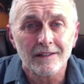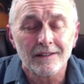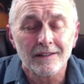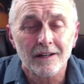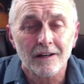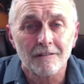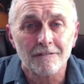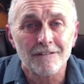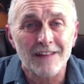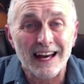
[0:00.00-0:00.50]

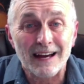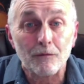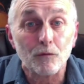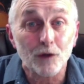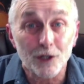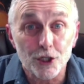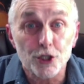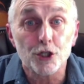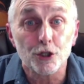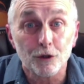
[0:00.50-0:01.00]
of that
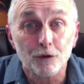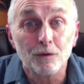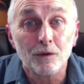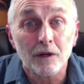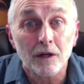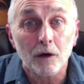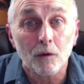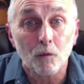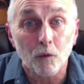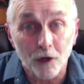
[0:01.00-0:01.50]
which you
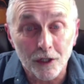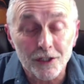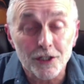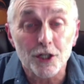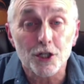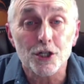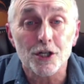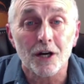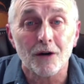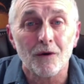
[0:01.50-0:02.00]
want to
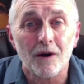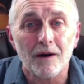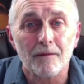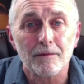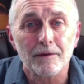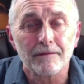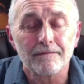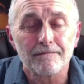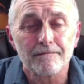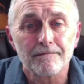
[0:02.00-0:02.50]
show up.
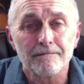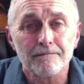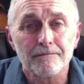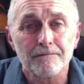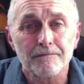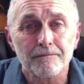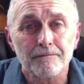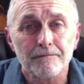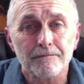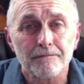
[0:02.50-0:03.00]

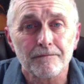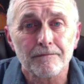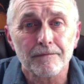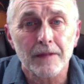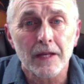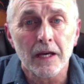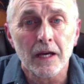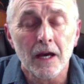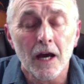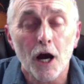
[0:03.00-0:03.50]

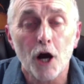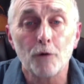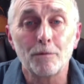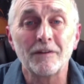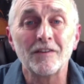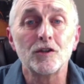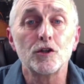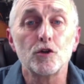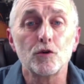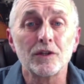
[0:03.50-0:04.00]
Hope you
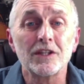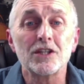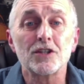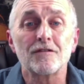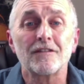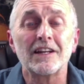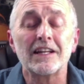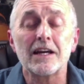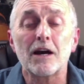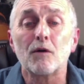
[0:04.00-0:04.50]
enjoyed this
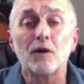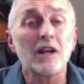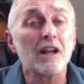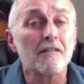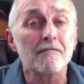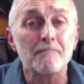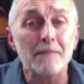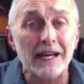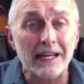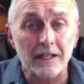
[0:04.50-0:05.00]
video. I love
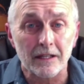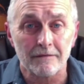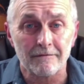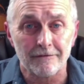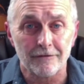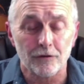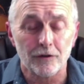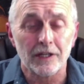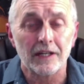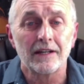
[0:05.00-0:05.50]
making them
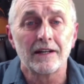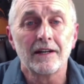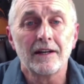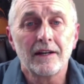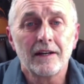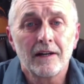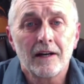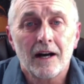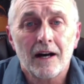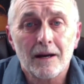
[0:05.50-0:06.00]
for you.
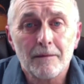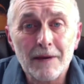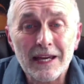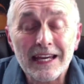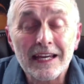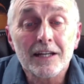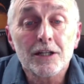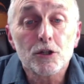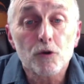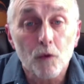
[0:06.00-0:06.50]
I'm
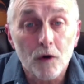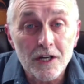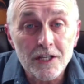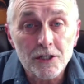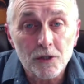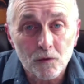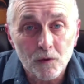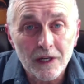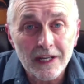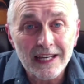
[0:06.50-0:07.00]
here twice a
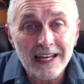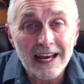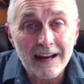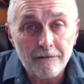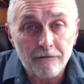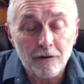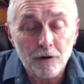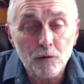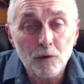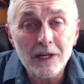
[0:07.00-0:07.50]
week,
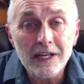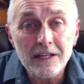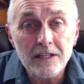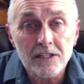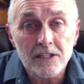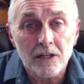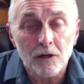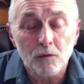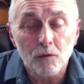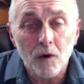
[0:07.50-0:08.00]
every week,
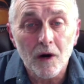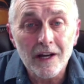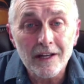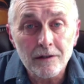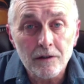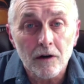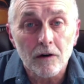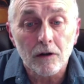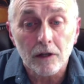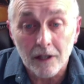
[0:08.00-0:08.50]
so why
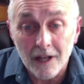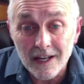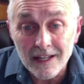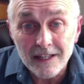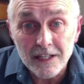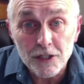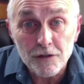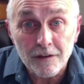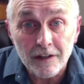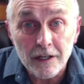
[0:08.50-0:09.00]
not? Like
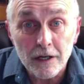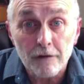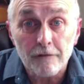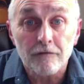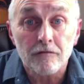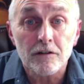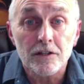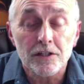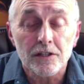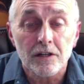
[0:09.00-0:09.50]
this video for
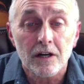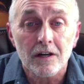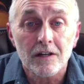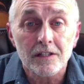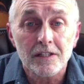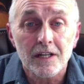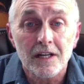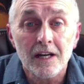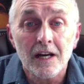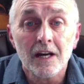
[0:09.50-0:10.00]
a
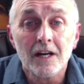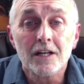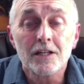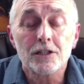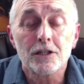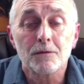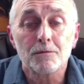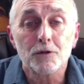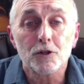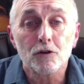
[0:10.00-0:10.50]
starter,
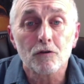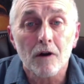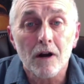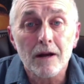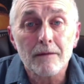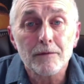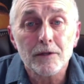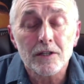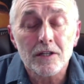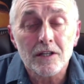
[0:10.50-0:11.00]

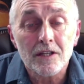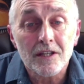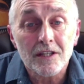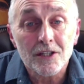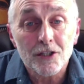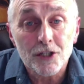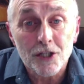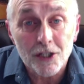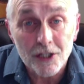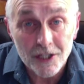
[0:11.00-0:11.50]
subscribe
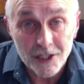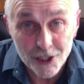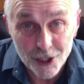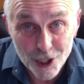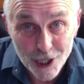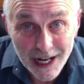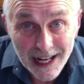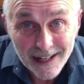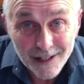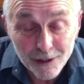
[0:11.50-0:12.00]
to the
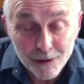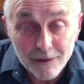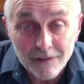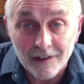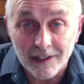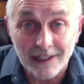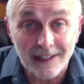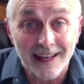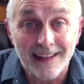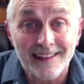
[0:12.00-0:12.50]
channel, if I
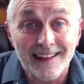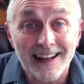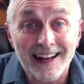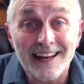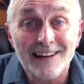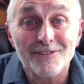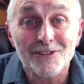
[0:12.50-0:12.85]
can get that out,